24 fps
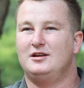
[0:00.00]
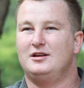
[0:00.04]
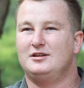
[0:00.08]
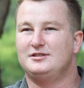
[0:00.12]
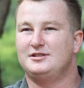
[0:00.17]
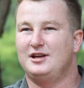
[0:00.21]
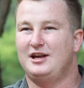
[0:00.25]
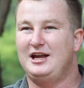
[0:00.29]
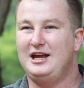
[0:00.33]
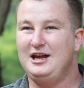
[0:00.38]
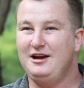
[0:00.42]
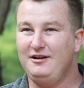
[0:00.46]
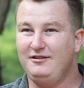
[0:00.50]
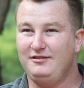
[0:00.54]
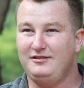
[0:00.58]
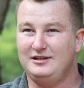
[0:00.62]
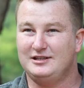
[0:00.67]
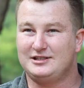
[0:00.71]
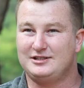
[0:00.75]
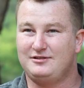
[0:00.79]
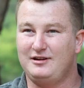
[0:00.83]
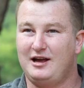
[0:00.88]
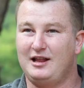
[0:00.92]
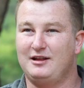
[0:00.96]
So here at
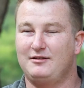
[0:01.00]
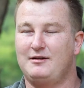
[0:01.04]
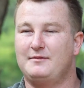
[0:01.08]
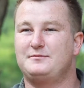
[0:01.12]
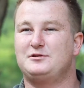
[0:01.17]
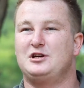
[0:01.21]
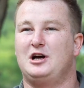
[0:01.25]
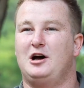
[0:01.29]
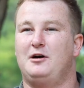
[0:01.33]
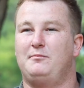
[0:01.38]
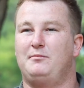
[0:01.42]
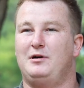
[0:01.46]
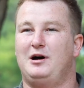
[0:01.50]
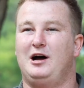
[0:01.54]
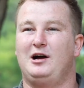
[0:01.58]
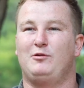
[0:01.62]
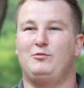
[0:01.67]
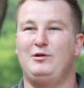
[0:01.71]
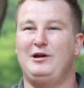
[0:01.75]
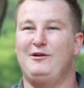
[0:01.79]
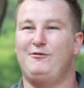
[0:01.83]
the Australian Reptile Park,